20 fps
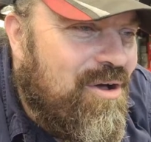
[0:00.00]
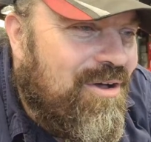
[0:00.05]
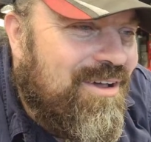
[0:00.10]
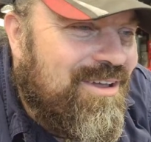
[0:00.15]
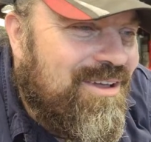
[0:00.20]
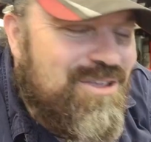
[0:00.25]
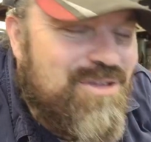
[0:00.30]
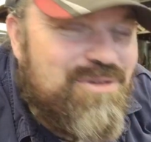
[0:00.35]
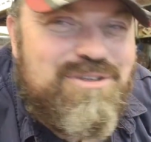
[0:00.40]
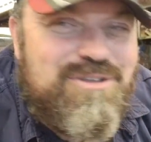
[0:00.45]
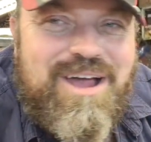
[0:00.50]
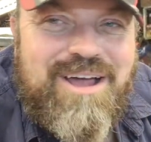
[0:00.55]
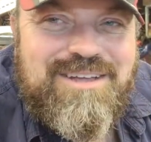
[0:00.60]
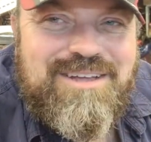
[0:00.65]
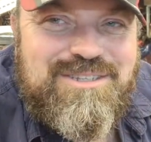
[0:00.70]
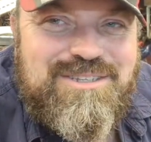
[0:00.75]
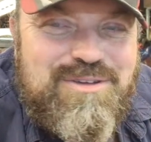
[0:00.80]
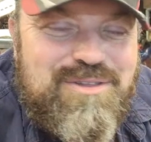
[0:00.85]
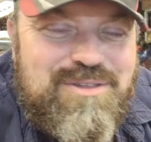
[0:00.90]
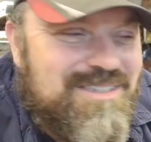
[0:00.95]
you guys
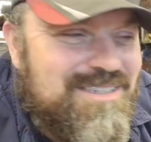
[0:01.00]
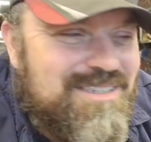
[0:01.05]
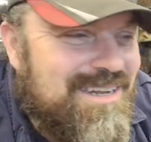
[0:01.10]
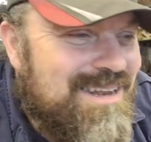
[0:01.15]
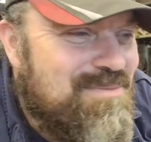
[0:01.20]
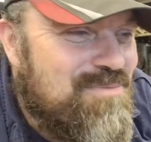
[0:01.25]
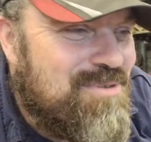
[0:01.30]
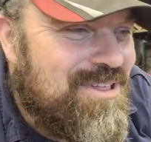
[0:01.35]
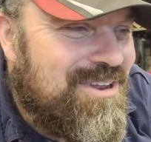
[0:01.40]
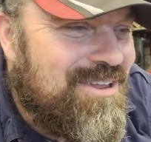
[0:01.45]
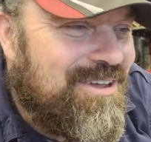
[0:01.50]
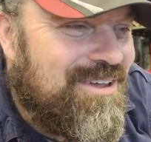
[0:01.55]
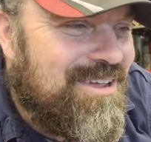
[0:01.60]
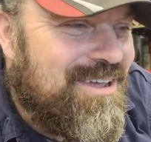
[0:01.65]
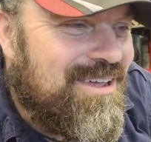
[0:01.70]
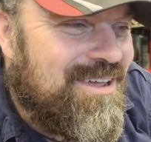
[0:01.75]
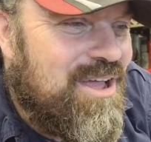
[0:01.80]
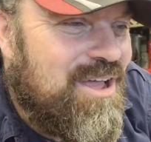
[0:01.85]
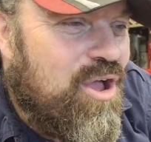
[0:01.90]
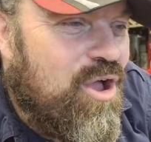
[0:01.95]
do this deliberately, don't you?
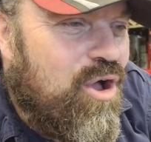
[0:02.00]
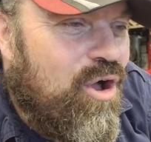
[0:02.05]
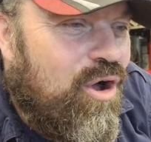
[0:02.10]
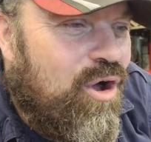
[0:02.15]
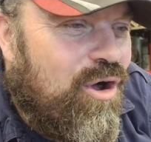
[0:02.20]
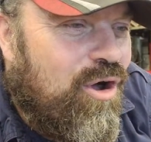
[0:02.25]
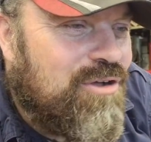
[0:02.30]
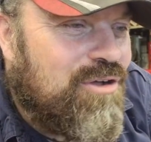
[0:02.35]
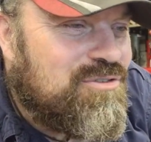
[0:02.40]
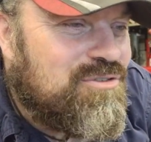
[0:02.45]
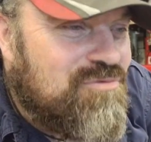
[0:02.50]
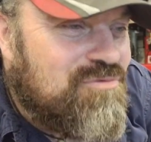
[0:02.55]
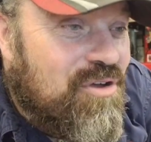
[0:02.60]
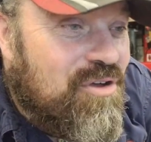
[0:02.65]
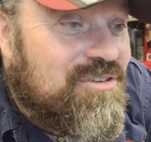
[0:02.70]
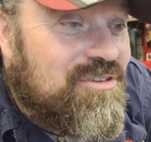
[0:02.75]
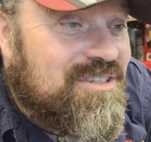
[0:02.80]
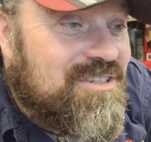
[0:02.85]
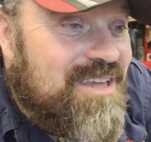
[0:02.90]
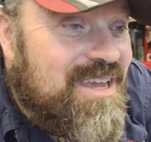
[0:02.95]

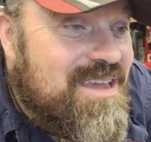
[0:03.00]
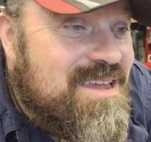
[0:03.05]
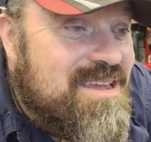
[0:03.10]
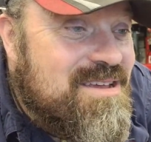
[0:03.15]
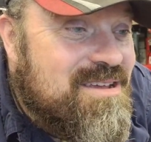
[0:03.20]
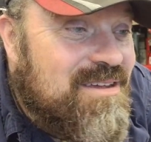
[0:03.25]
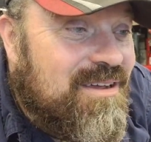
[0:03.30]
Otrowski,